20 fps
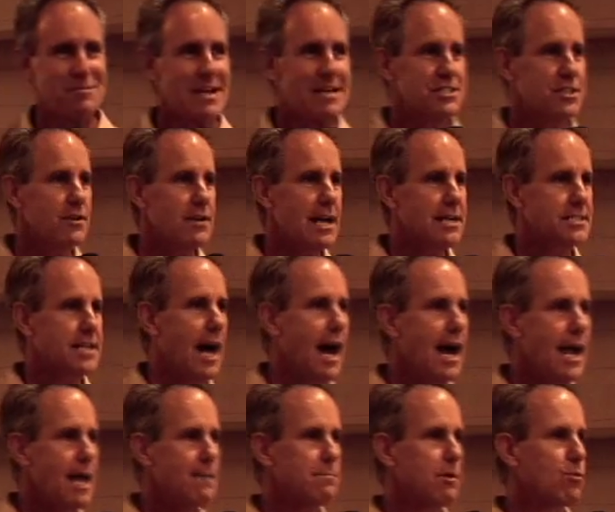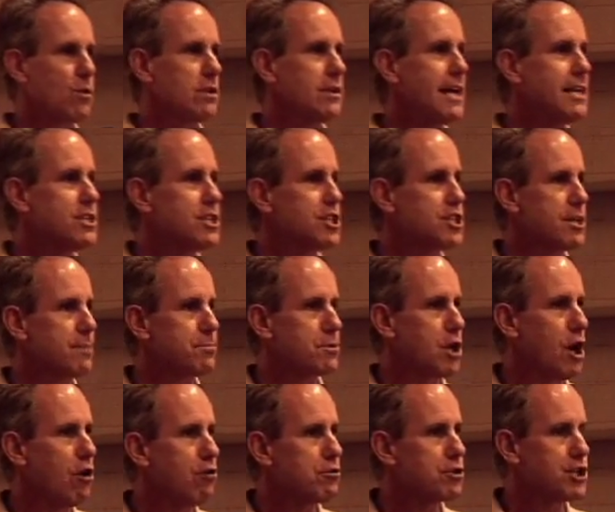So yes, I am a relationship
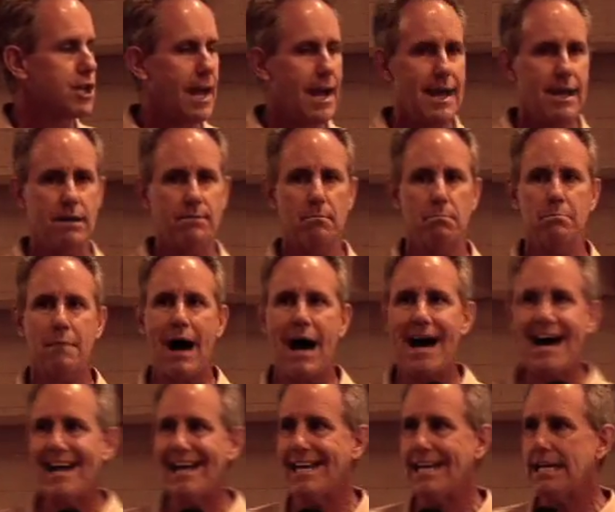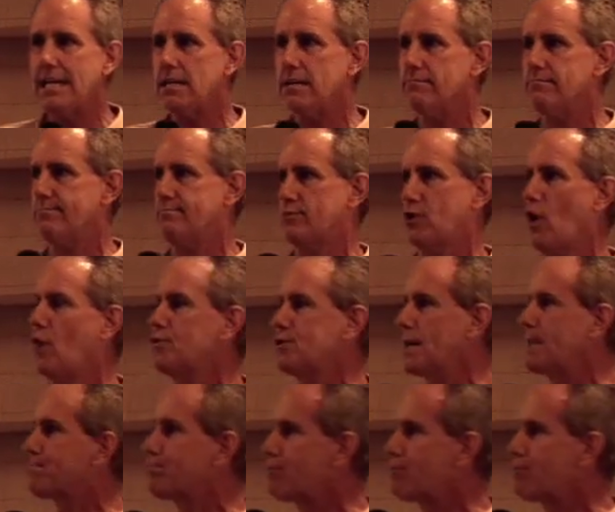coach, and my coaching